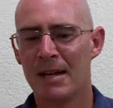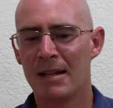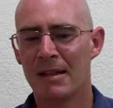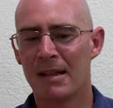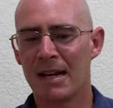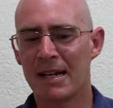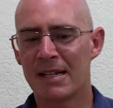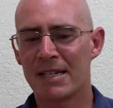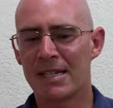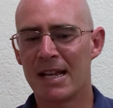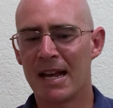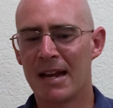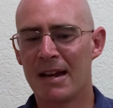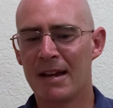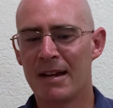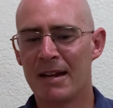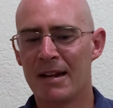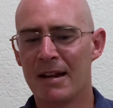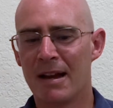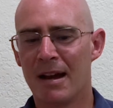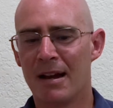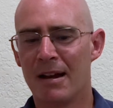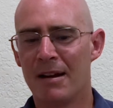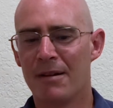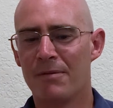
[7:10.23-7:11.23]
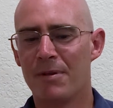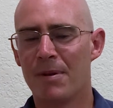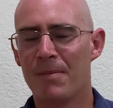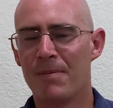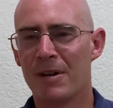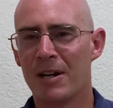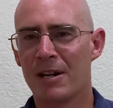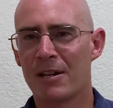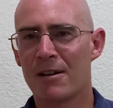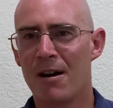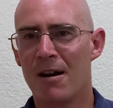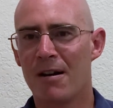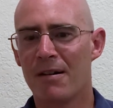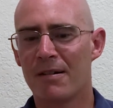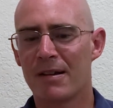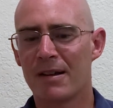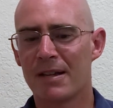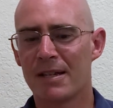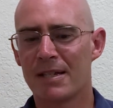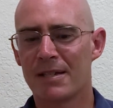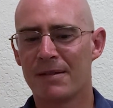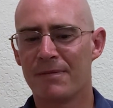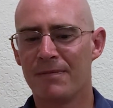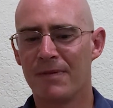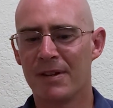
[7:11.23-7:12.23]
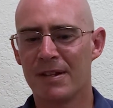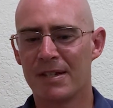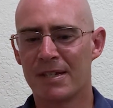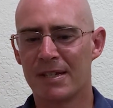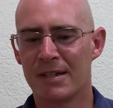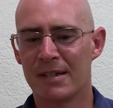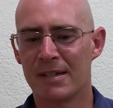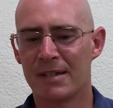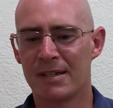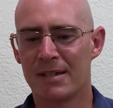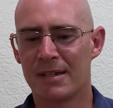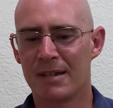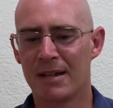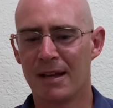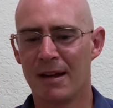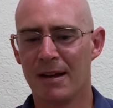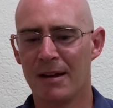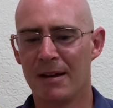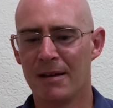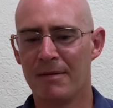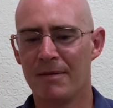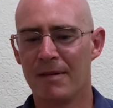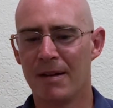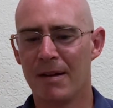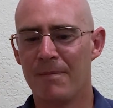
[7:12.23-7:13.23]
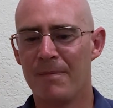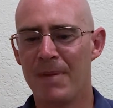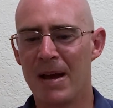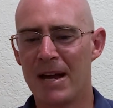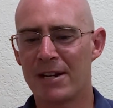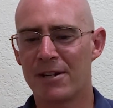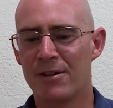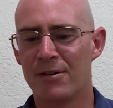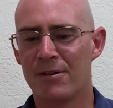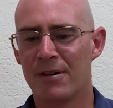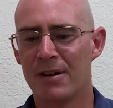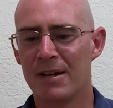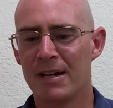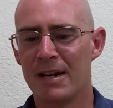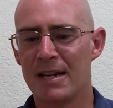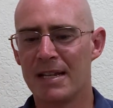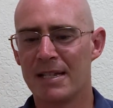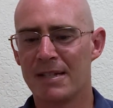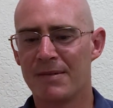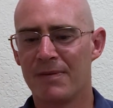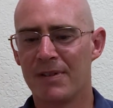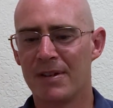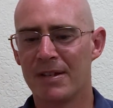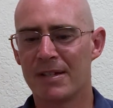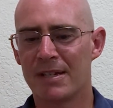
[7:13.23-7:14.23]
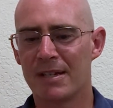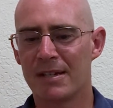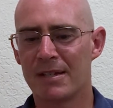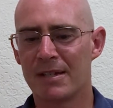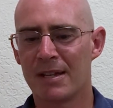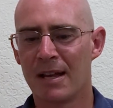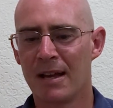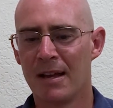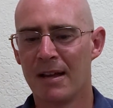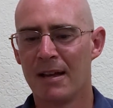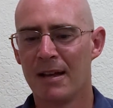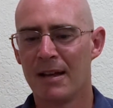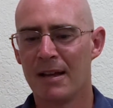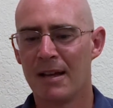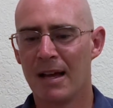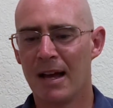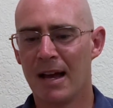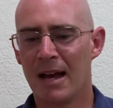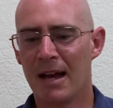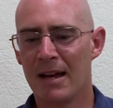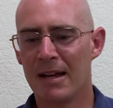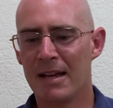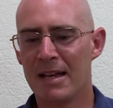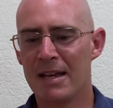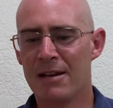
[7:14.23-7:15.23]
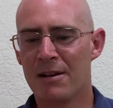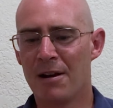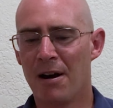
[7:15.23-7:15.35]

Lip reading: like say Ruminococcus versus Bacteroides versus E.